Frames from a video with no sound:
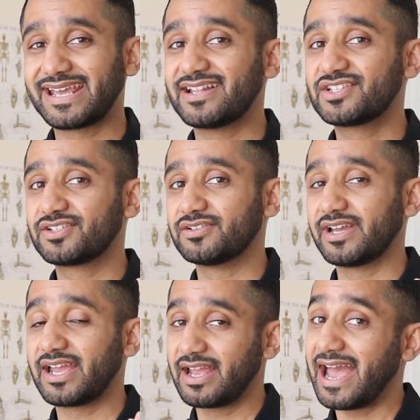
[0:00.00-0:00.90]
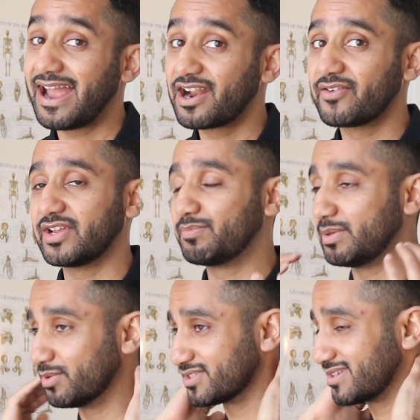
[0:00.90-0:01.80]
tends to aggravate
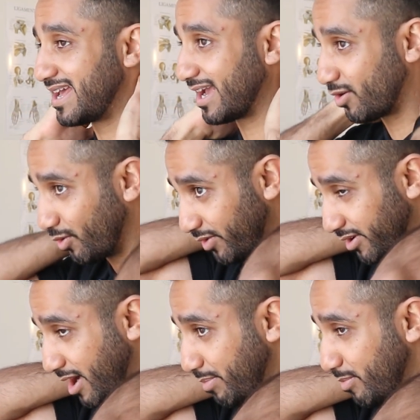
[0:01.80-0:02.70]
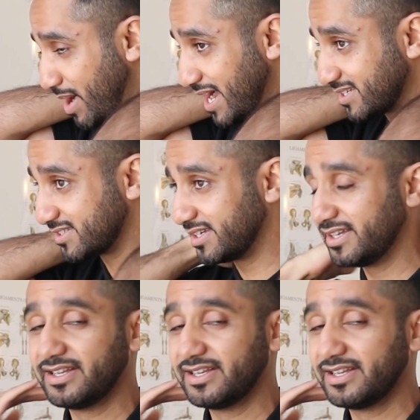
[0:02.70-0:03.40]
people's neck or their upper backs.